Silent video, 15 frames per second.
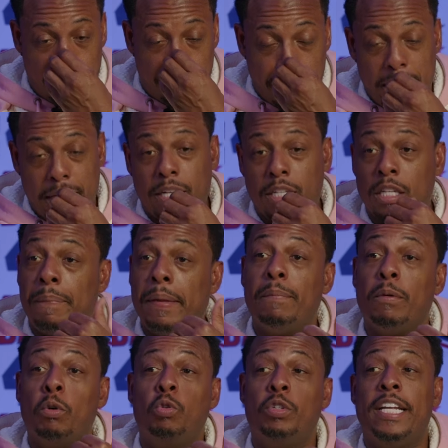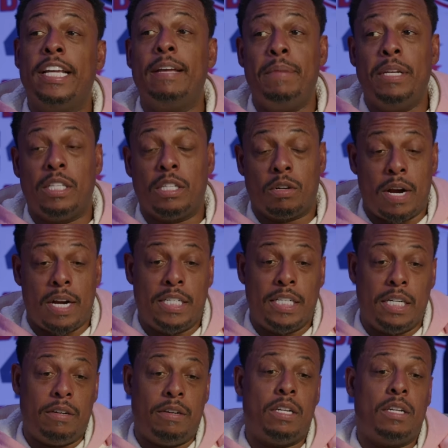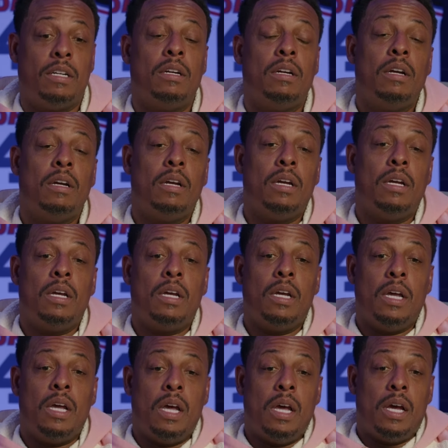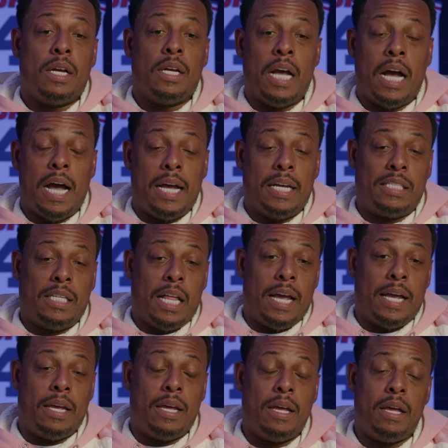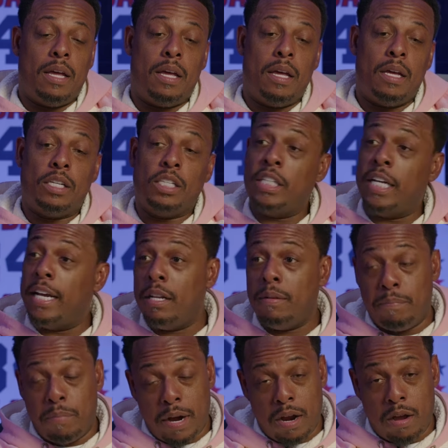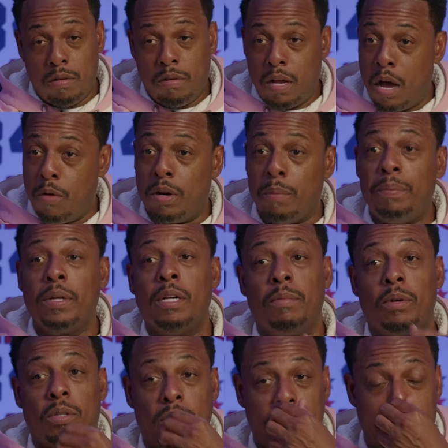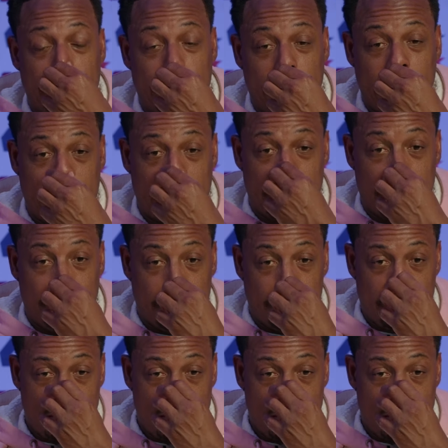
But the people who did meet the criteria, guys like Jaylen Brown, I would have put him on second team.